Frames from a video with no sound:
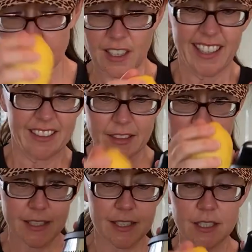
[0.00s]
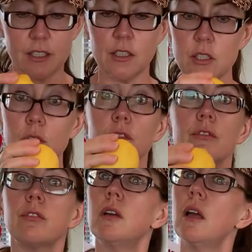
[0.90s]
go like this, you sort of
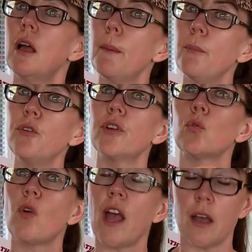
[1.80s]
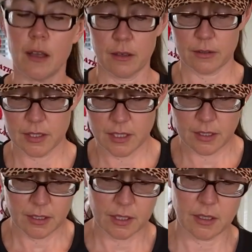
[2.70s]
move it around,
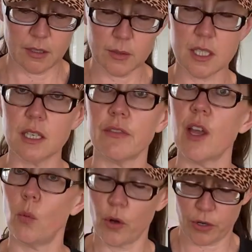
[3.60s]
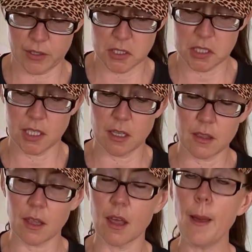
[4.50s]
and we'll see if that works to get
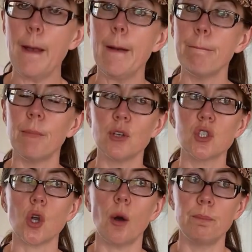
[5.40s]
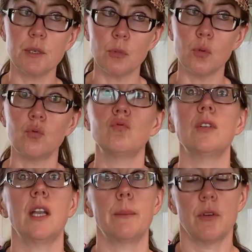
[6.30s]
the most optimal
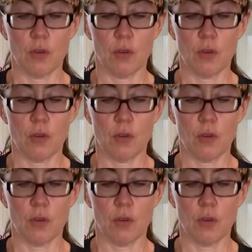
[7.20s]
lemon